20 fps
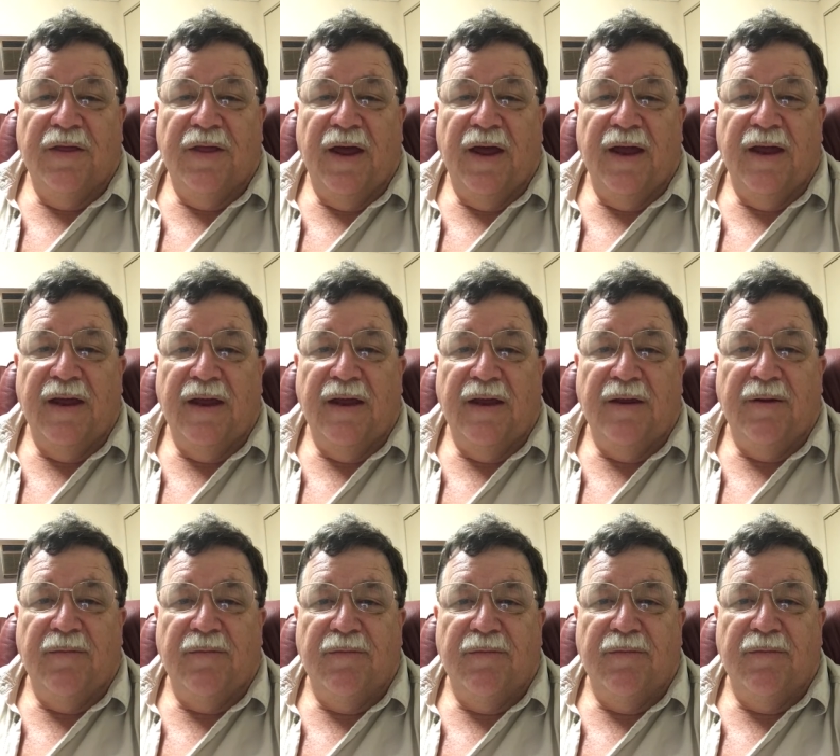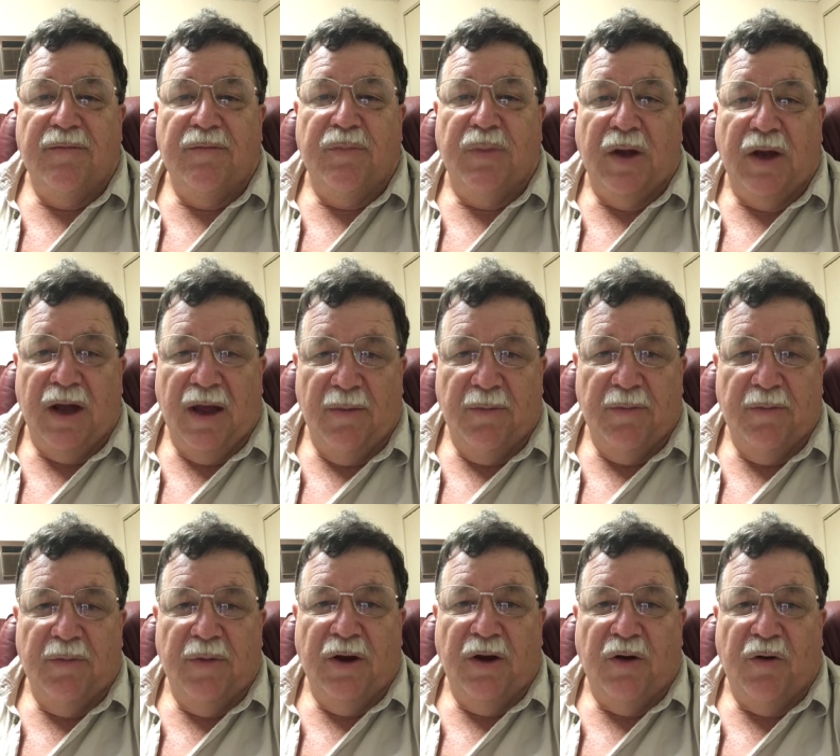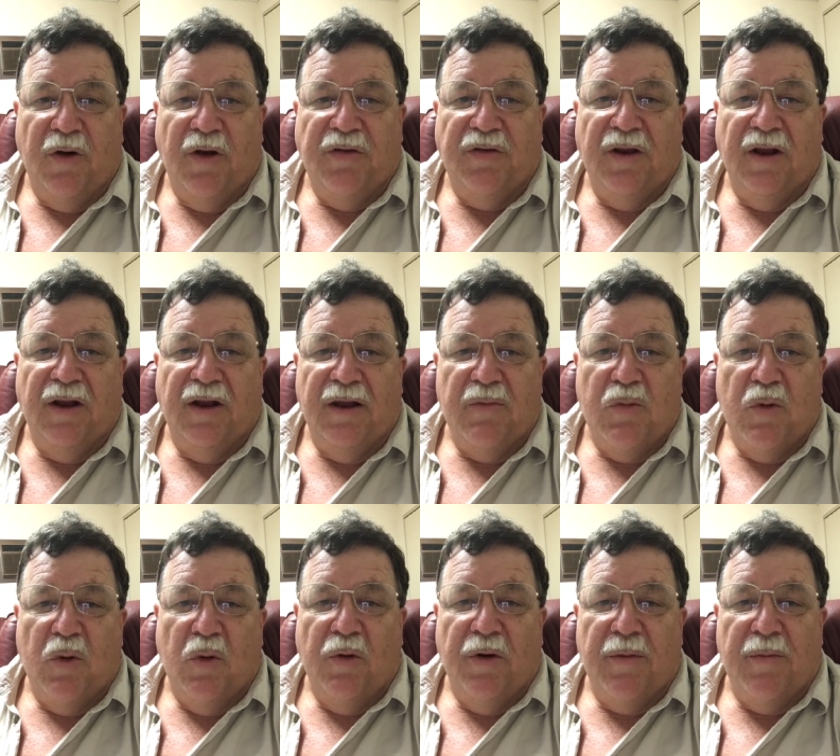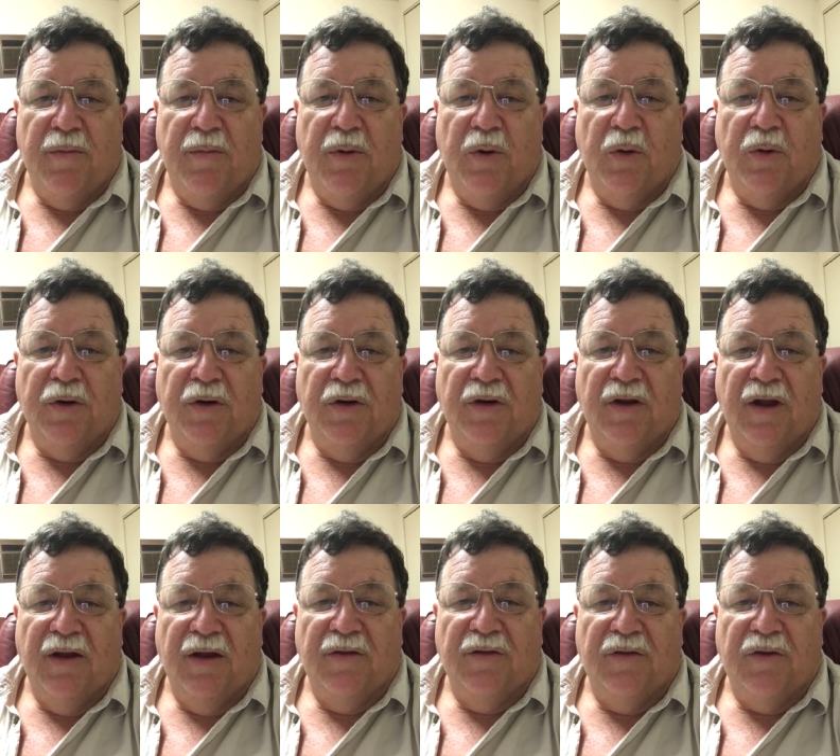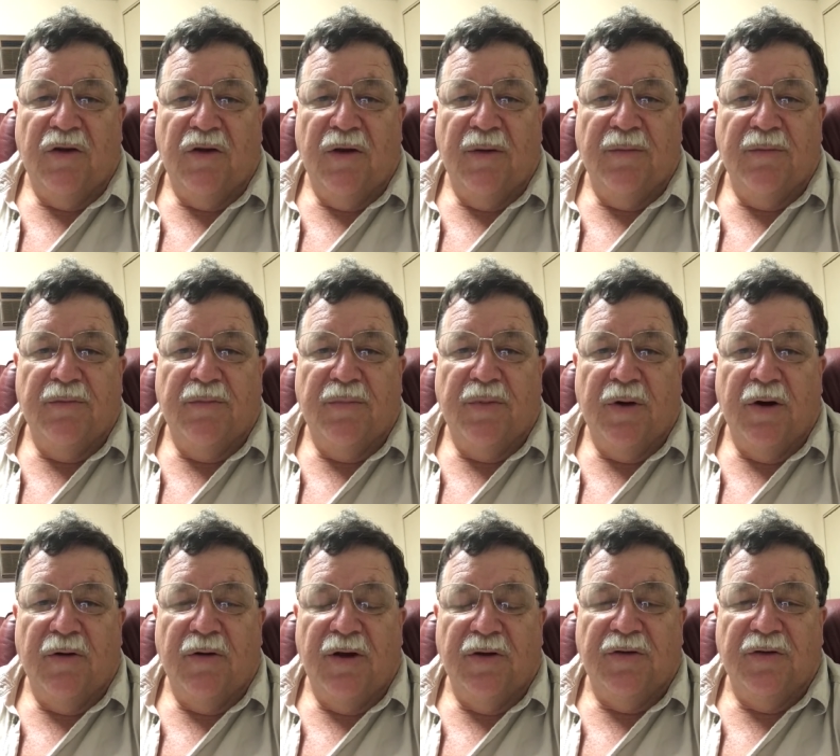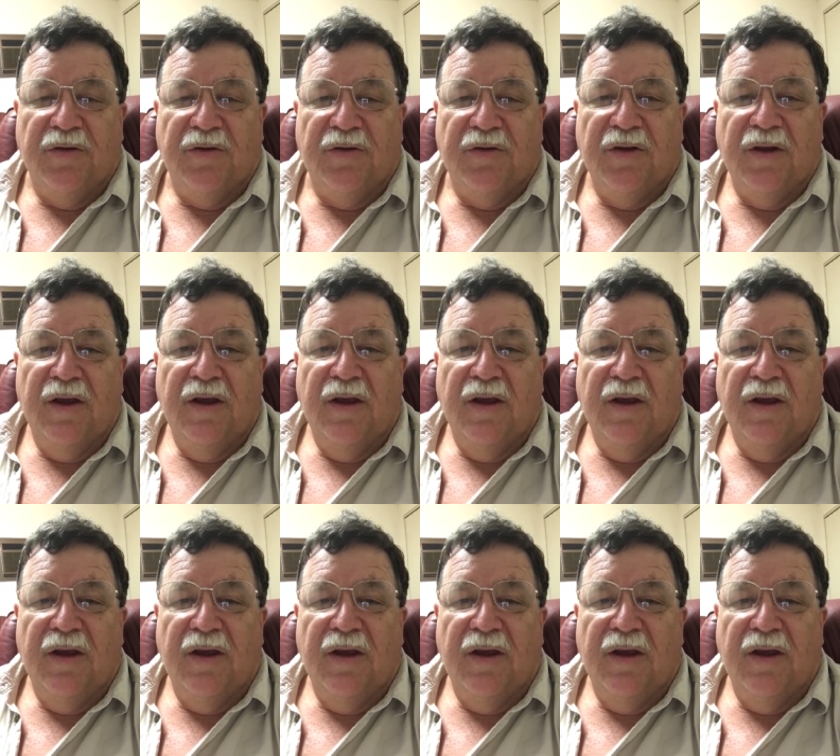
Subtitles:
They become increasingly more important as time progresses.